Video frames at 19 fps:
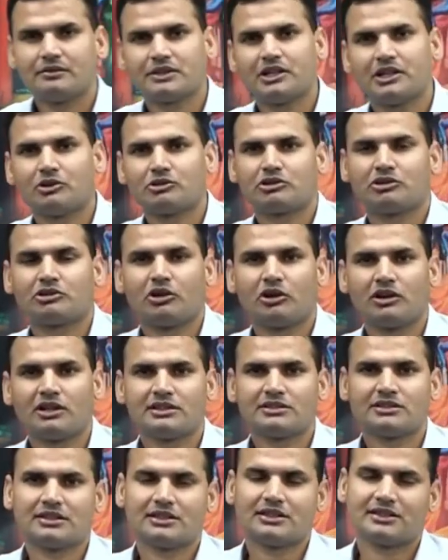without
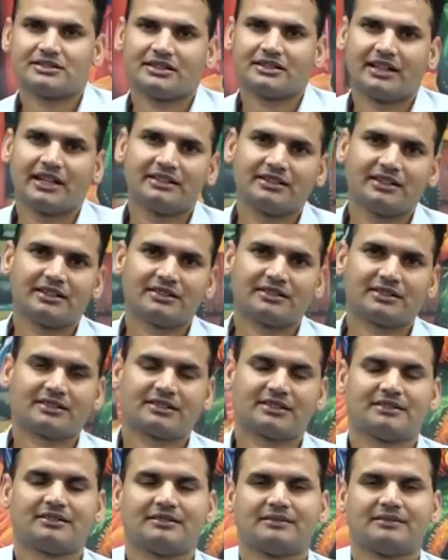knowledge is dangerous.